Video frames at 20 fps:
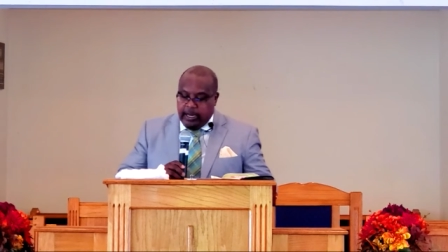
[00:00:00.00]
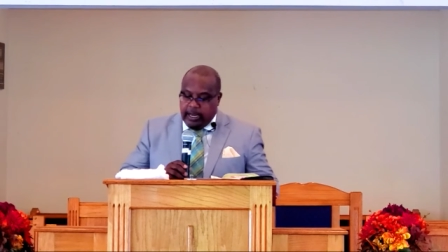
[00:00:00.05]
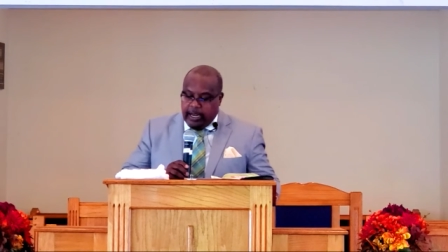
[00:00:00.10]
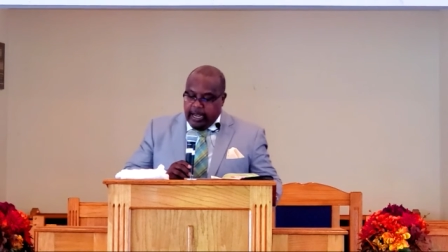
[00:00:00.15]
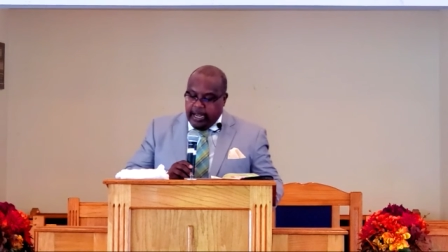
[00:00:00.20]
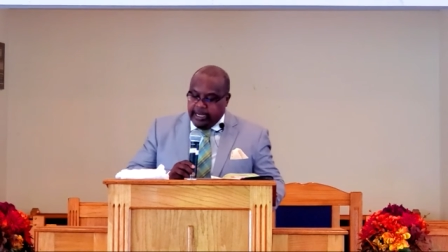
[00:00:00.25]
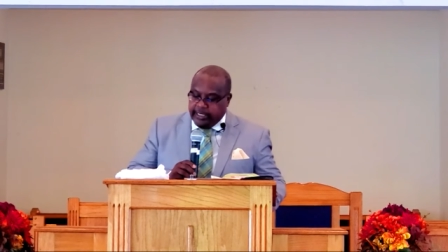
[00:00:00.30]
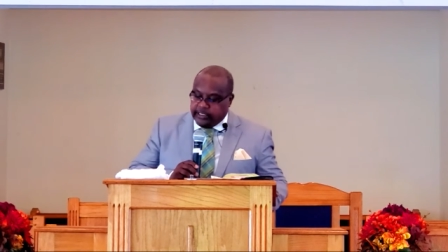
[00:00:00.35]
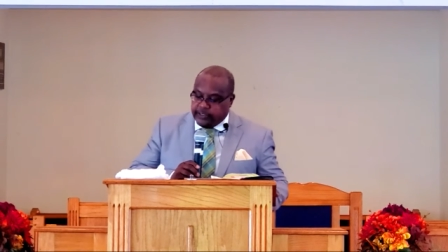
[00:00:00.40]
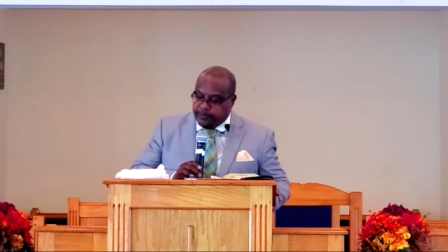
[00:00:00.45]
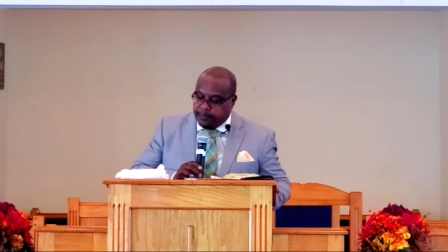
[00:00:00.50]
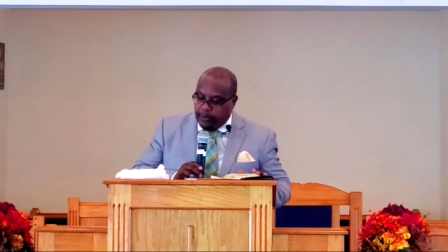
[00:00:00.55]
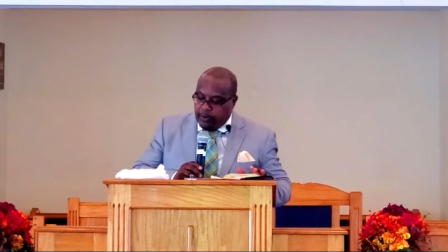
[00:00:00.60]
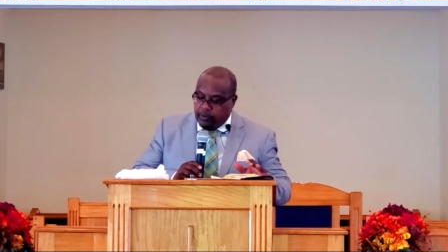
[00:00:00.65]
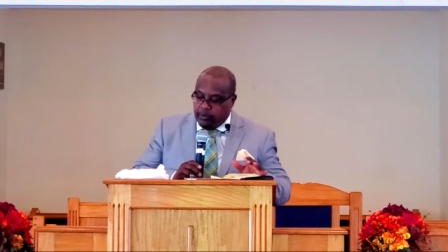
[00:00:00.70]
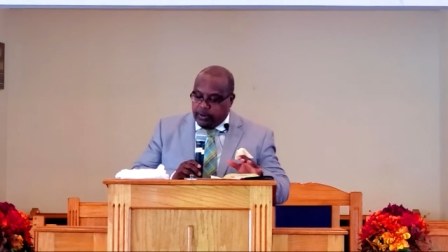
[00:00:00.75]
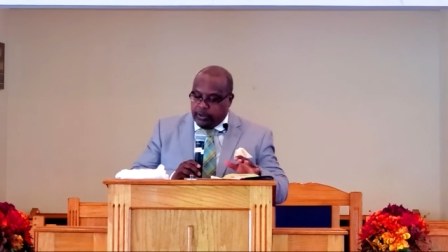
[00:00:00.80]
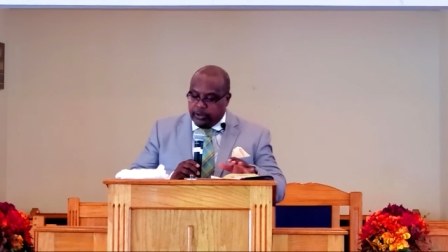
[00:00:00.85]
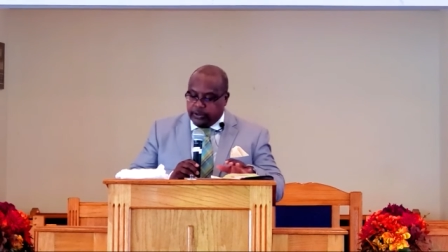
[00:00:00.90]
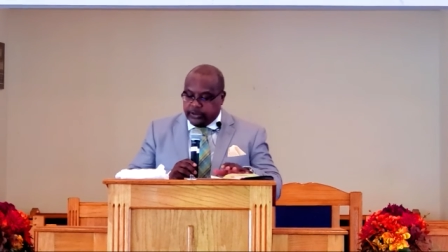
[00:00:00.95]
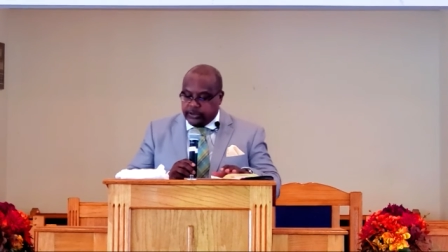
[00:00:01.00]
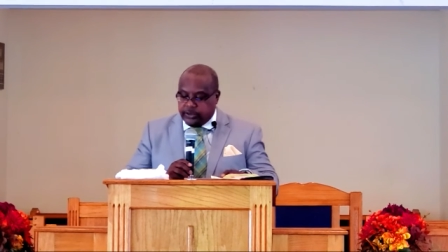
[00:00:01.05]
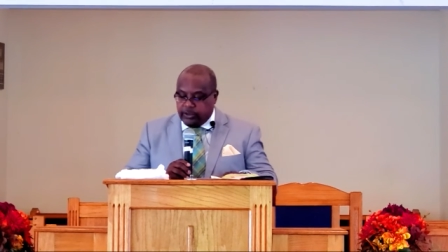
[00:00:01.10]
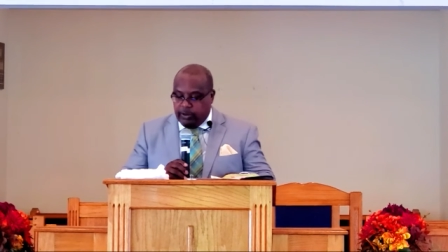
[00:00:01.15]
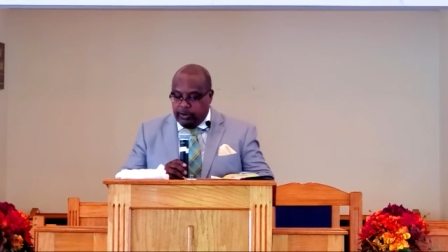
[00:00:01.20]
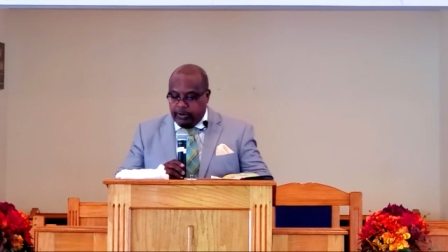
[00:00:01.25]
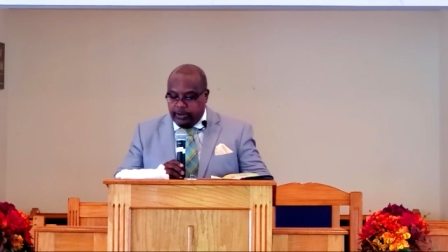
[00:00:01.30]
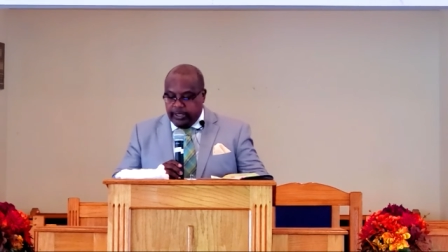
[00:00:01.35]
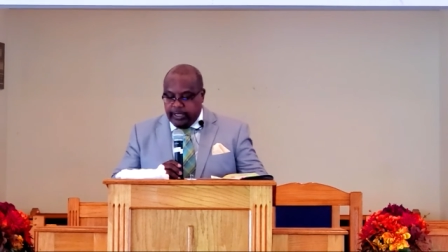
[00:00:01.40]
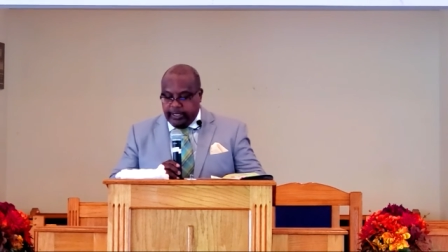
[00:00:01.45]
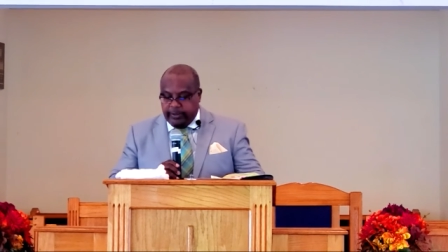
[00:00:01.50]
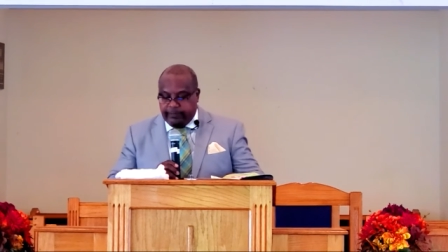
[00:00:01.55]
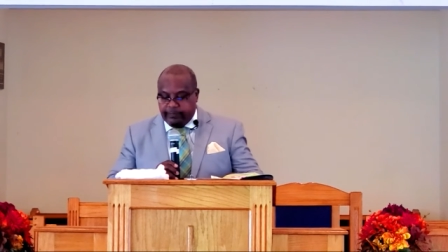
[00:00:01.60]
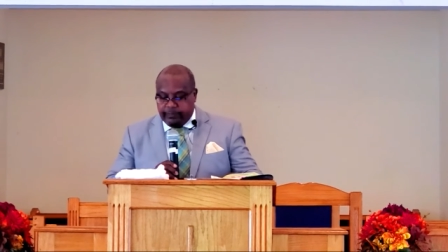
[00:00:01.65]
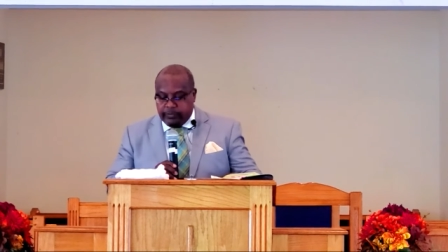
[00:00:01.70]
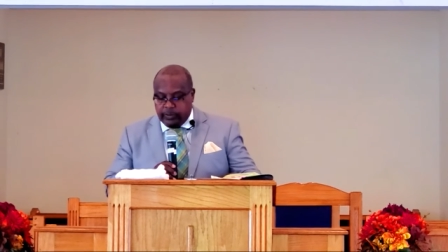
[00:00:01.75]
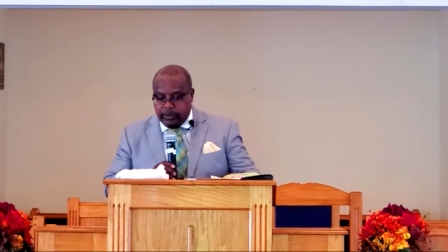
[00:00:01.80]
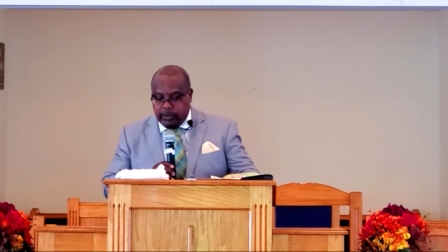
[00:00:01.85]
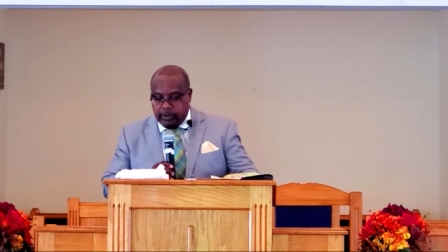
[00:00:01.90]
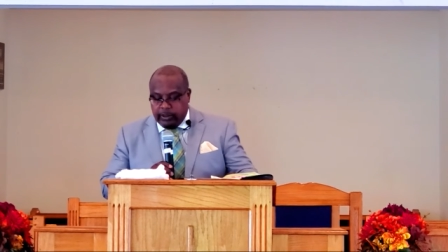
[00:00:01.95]
I spoke
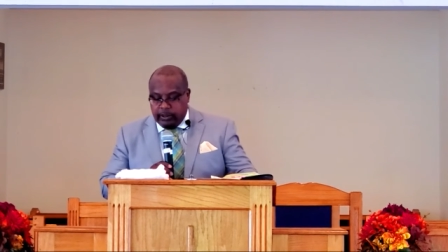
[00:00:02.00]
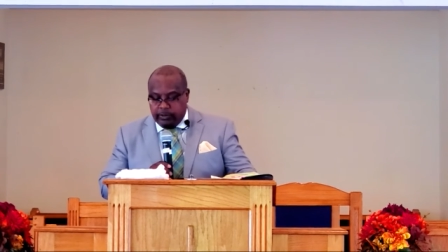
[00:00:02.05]
concerning